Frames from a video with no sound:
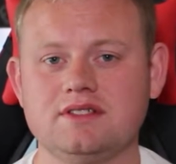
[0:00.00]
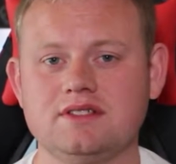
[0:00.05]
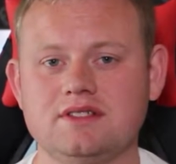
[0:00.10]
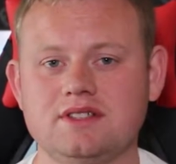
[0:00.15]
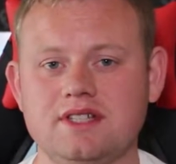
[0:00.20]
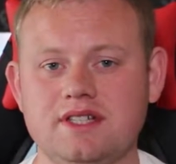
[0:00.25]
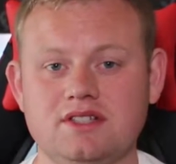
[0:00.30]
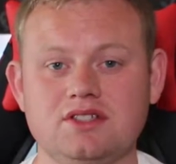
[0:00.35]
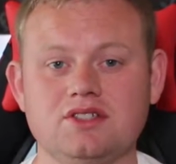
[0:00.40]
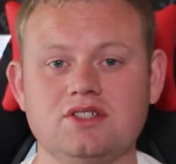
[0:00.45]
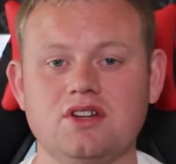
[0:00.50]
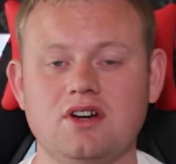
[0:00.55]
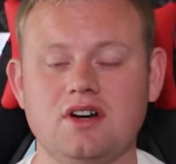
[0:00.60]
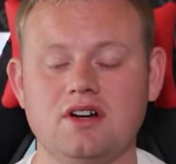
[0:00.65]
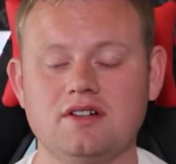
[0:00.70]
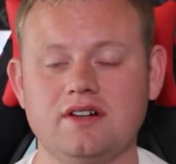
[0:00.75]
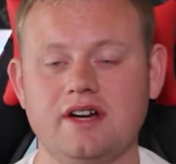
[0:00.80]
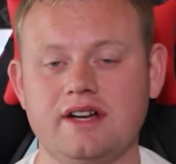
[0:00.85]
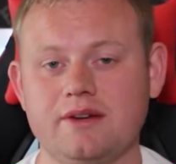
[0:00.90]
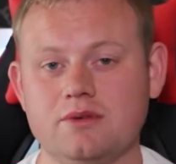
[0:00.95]
to
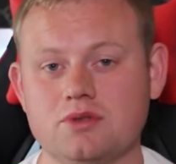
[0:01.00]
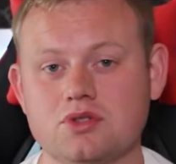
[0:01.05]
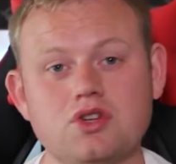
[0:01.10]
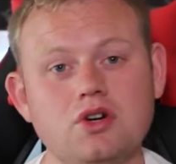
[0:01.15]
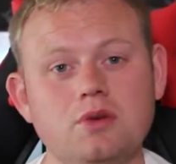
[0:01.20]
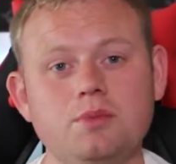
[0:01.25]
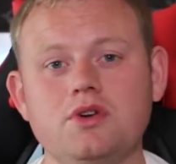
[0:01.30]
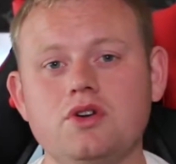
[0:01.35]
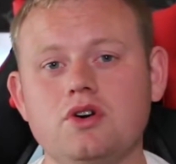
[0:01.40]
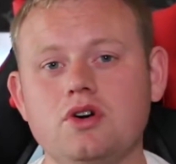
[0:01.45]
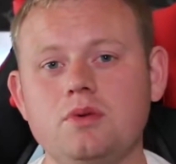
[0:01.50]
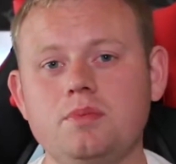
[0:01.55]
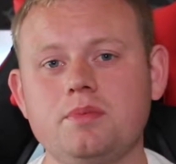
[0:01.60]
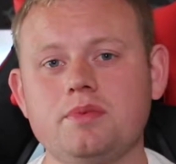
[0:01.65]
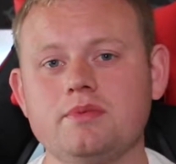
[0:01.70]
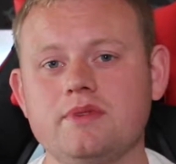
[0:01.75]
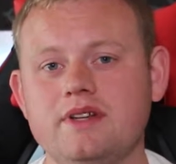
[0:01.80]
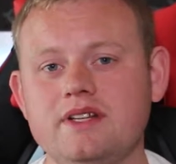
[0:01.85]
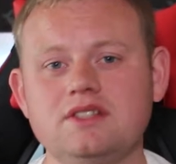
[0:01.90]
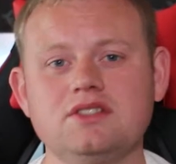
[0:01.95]
install, and it was coming up
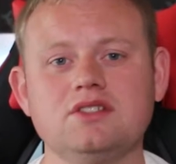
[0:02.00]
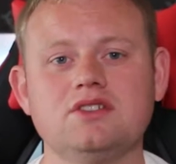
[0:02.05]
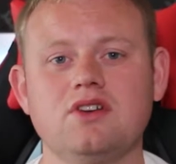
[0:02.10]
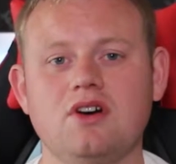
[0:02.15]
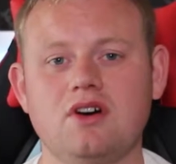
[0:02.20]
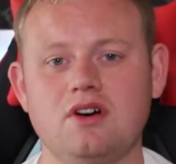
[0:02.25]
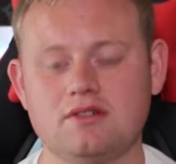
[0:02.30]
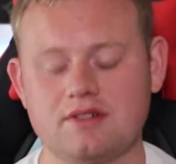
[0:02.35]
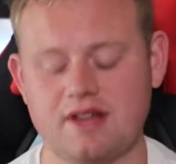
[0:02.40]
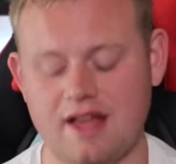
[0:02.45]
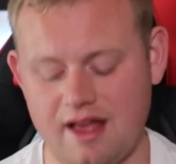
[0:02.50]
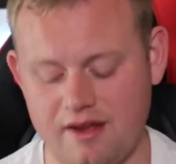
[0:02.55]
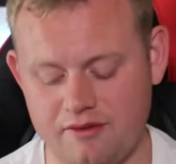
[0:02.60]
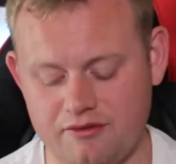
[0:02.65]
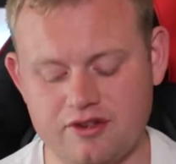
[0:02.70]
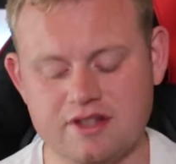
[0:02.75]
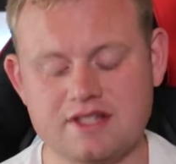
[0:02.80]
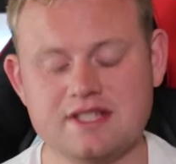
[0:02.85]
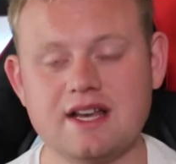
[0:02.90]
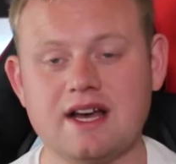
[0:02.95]
installed
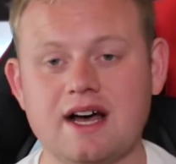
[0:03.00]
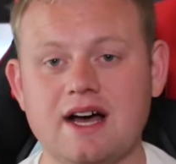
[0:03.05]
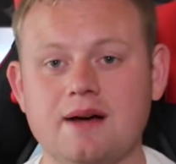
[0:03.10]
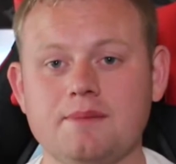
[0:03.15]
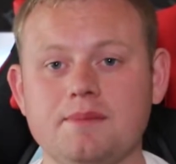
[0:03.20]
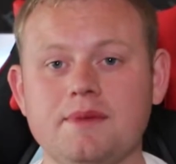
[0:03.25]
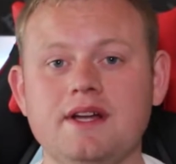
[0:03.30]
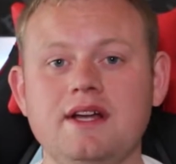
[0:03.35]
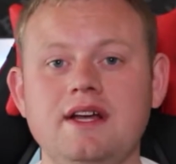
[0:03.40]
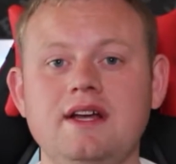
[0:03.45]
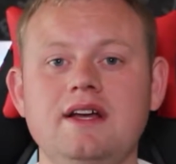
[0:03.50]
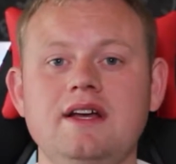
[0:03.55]
every time,